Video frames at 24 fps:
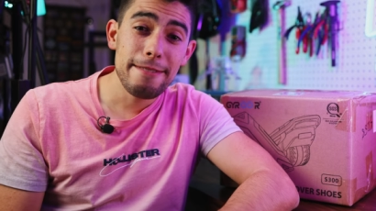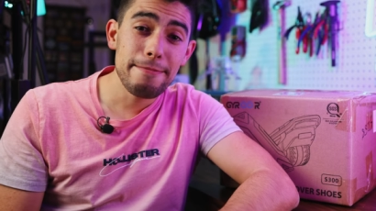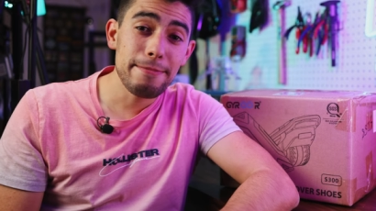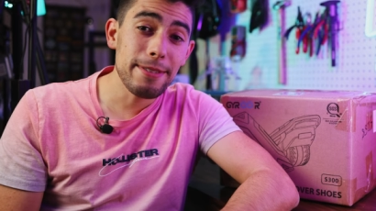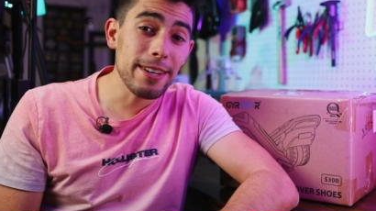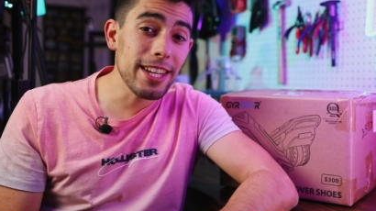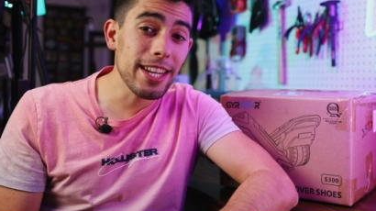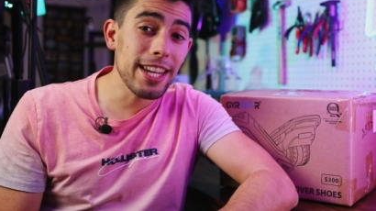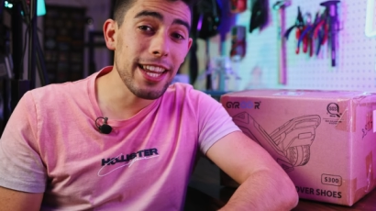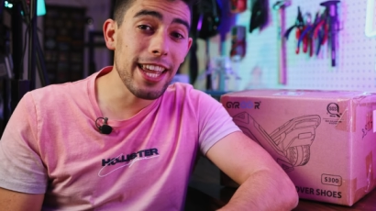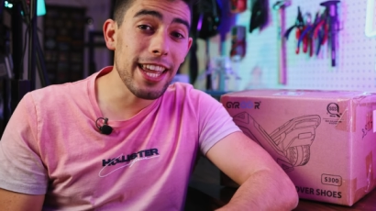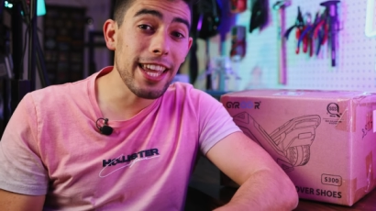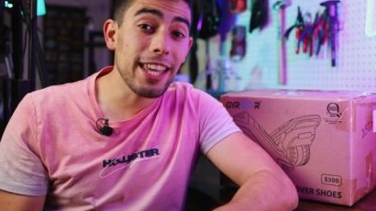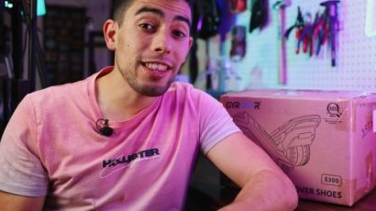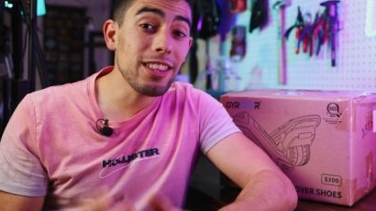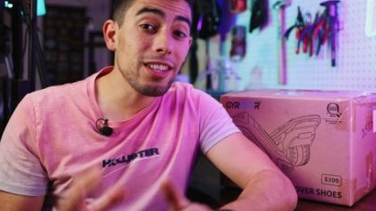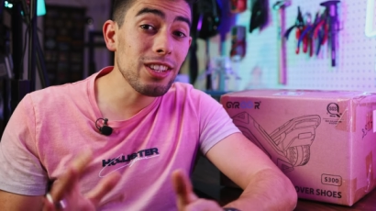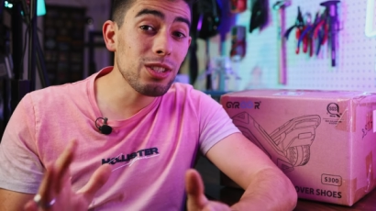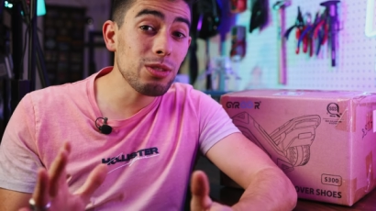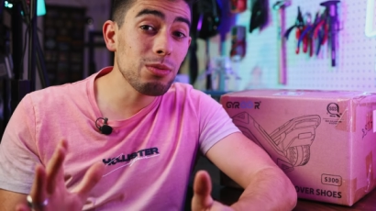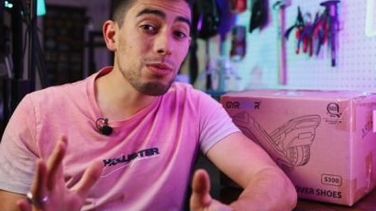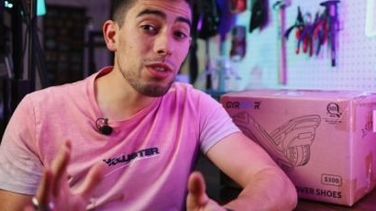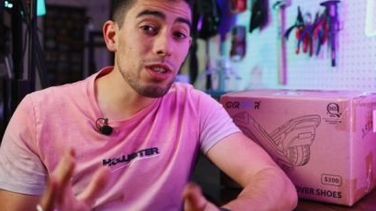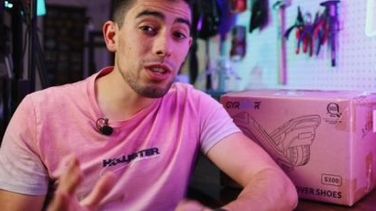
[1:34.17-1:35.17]
But it
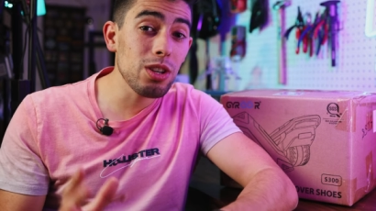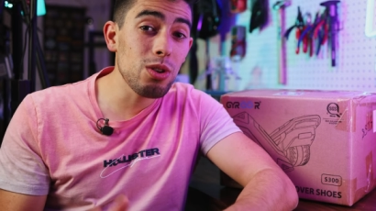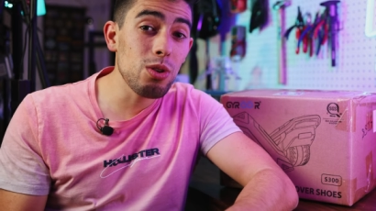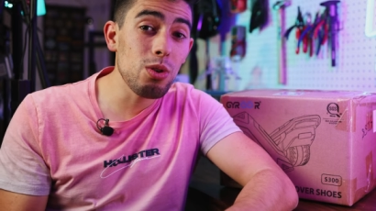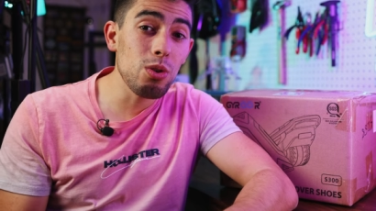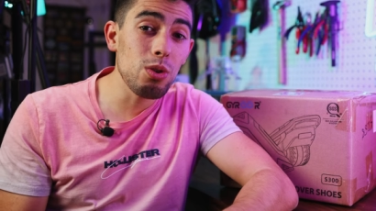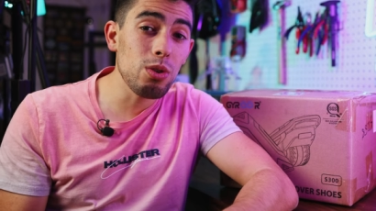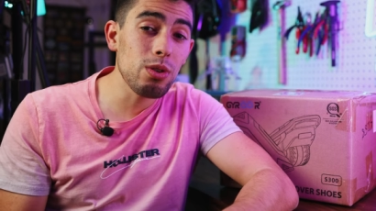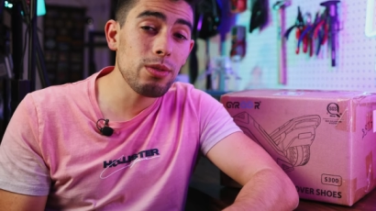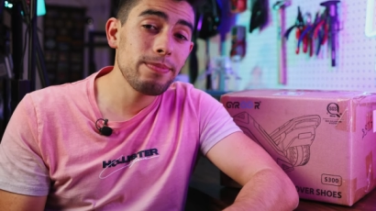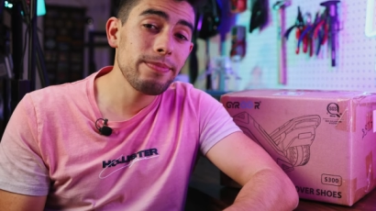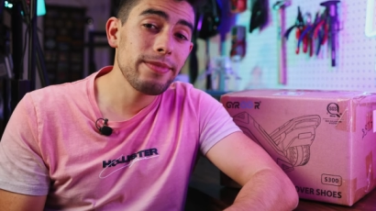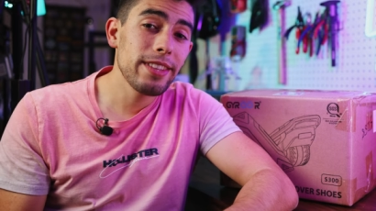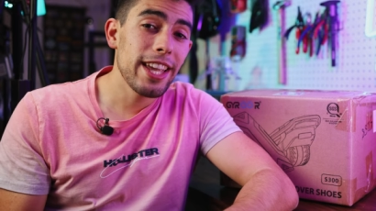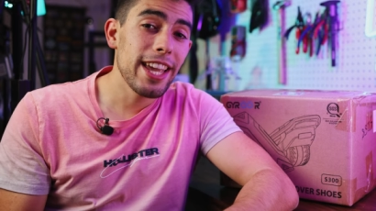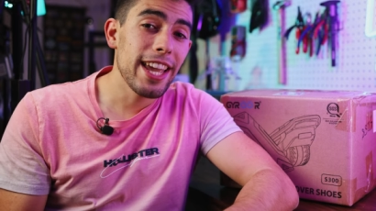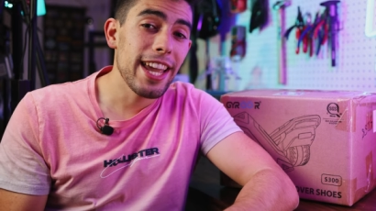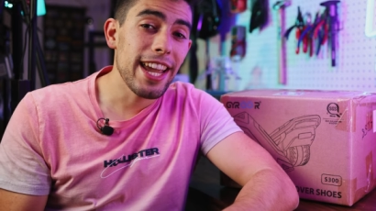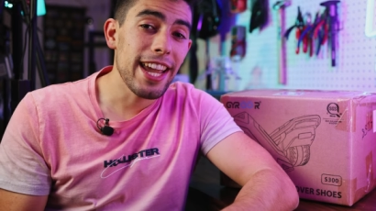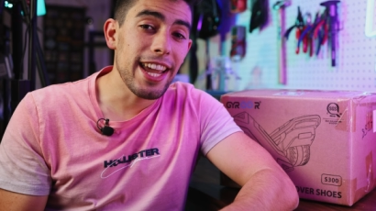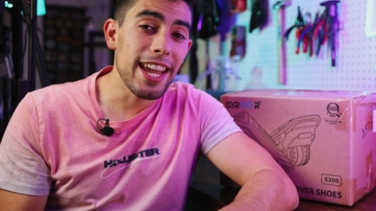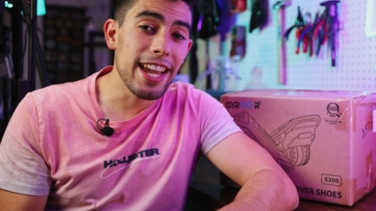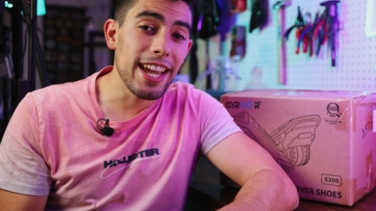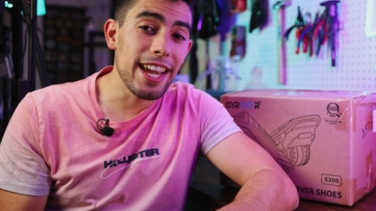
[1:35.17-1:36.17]
looks really cool,
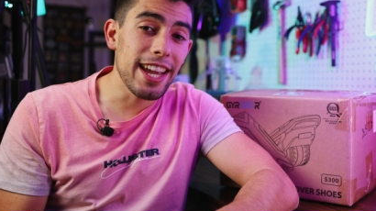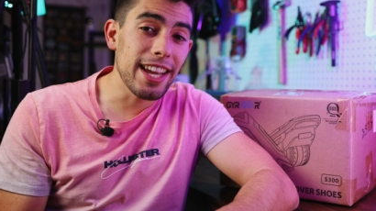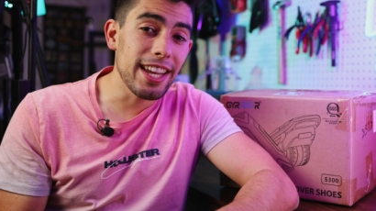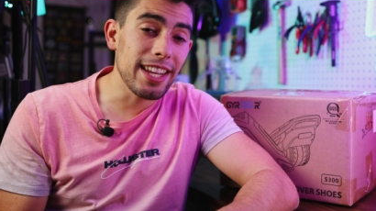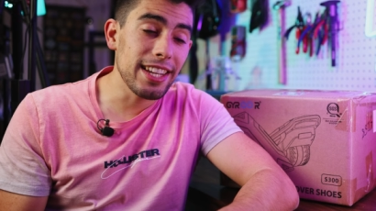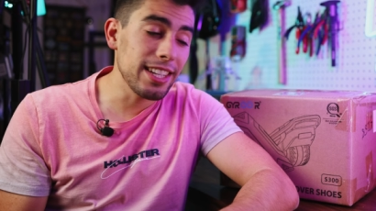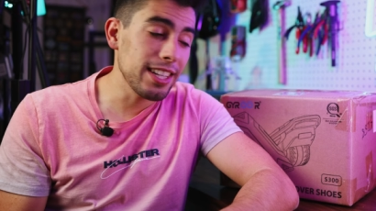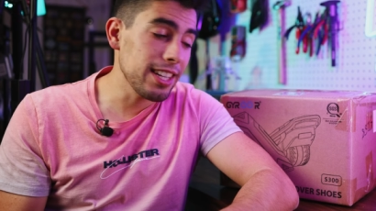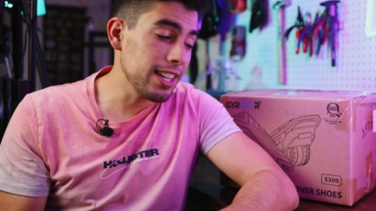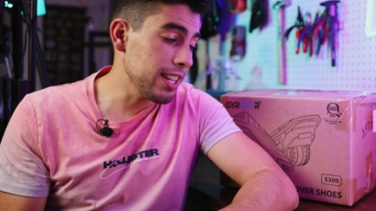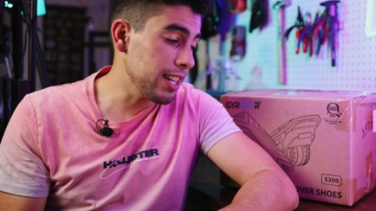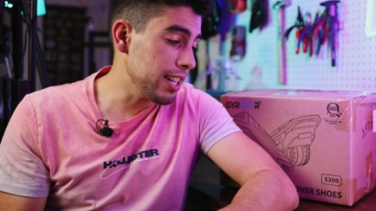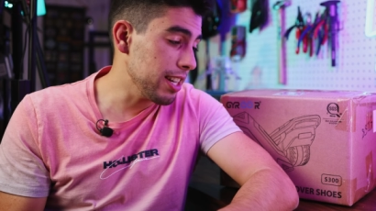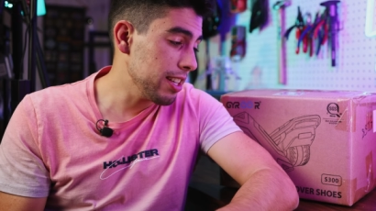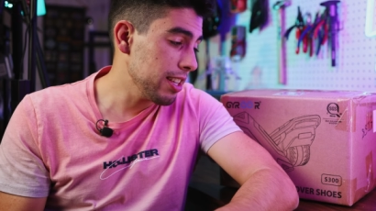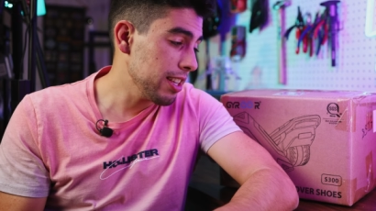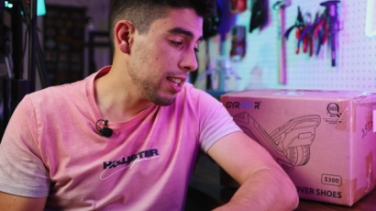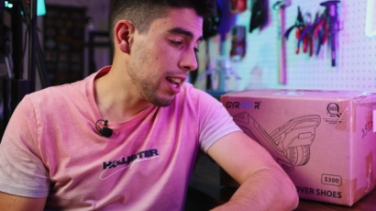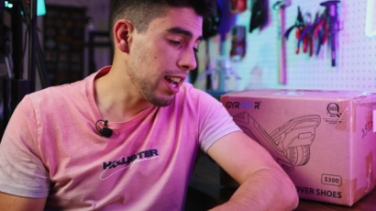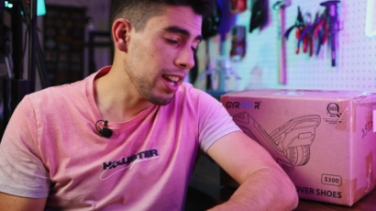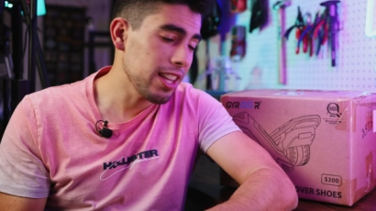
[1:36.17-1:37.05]
and uh,